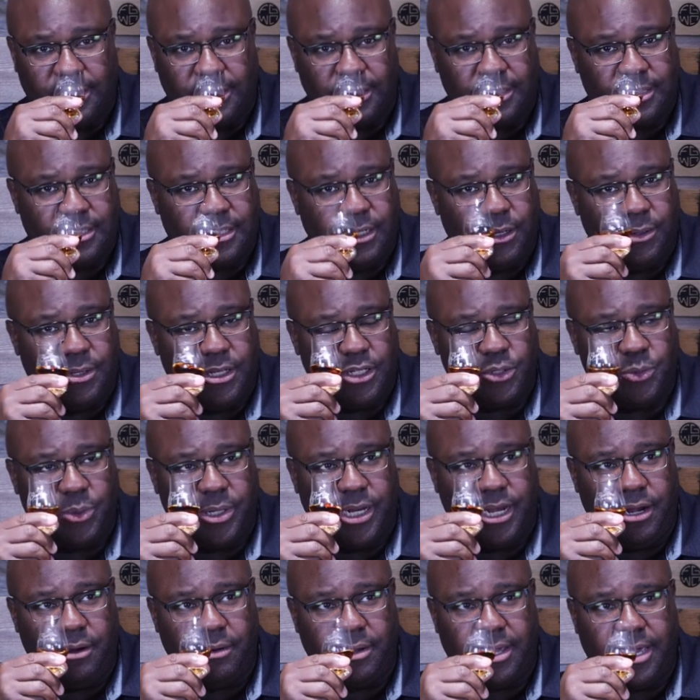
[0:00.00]
So this one
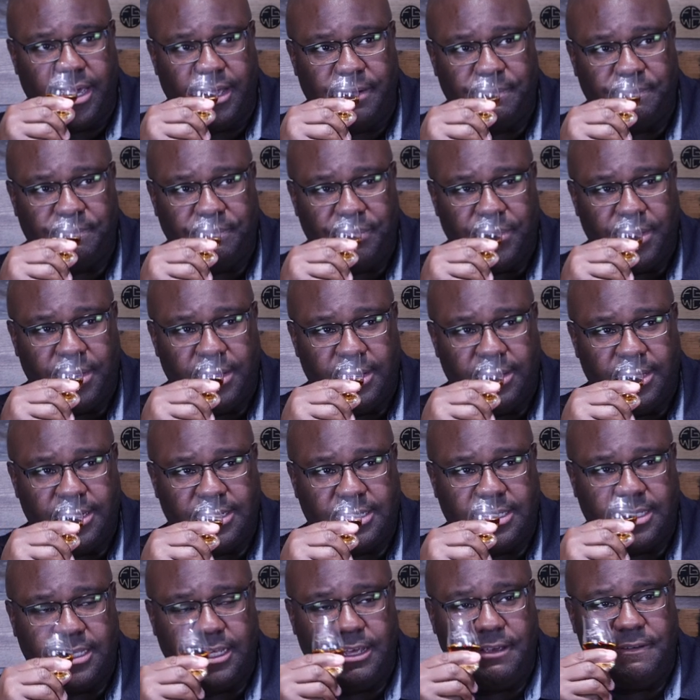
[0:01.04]
here, again,
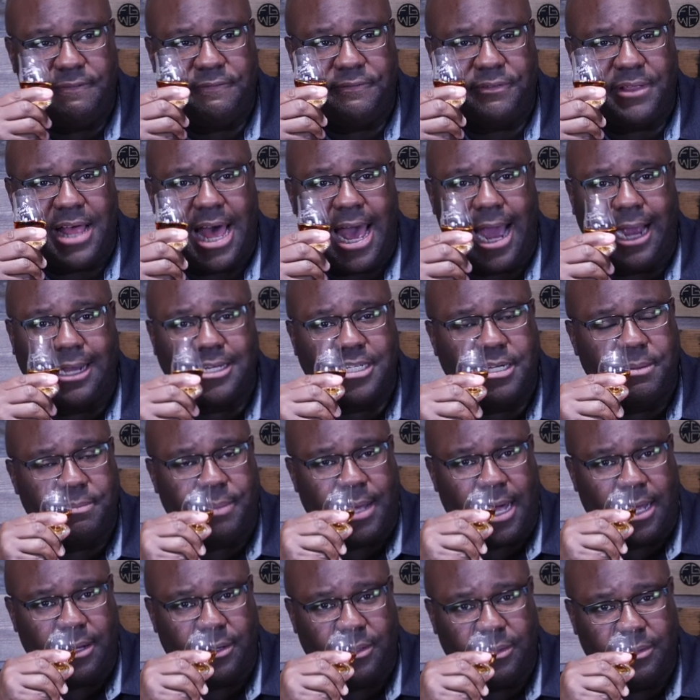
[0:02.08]
this is the flagship
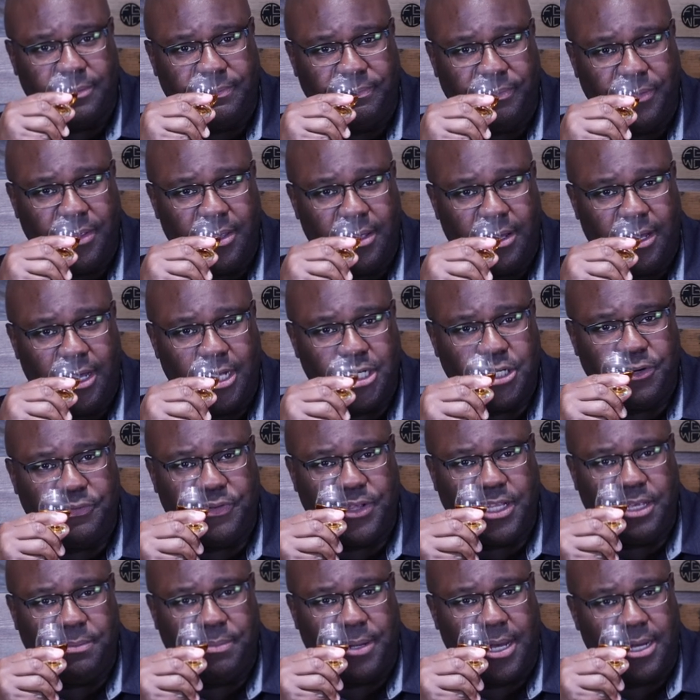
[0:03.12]
bottle,
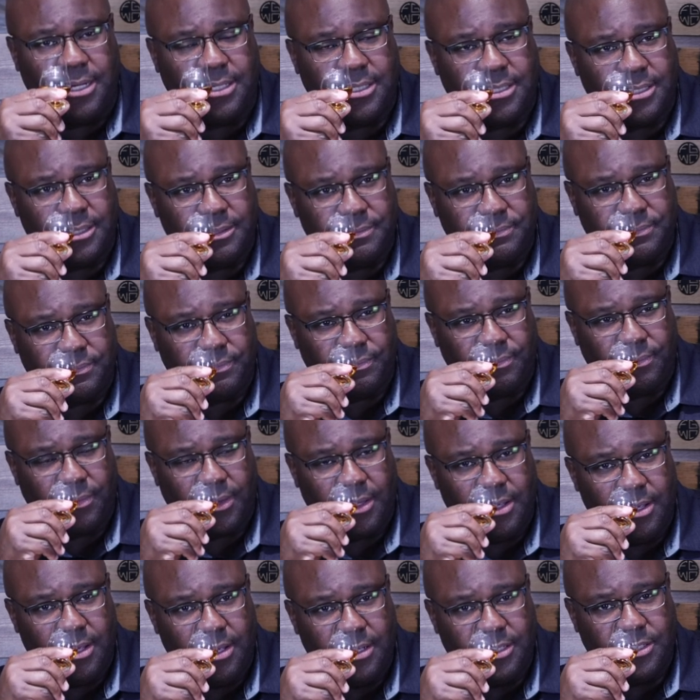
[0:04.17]
$150.
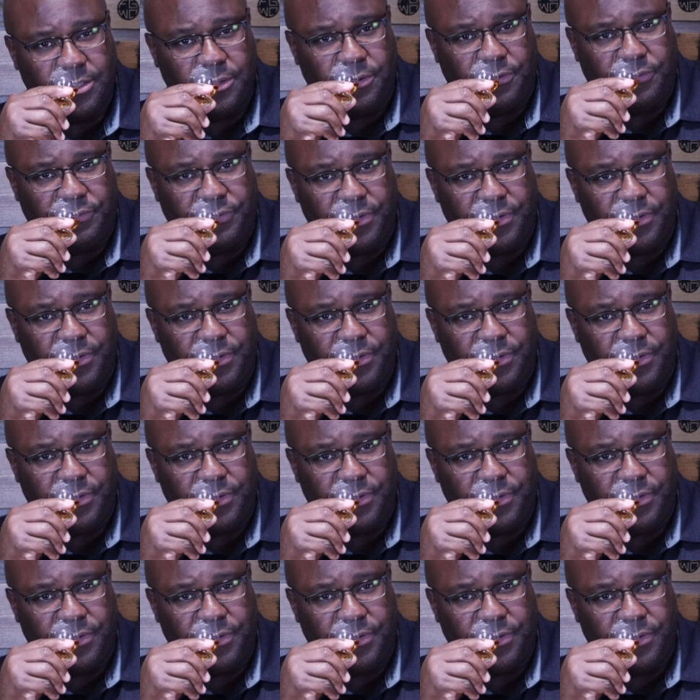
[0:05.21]
So it's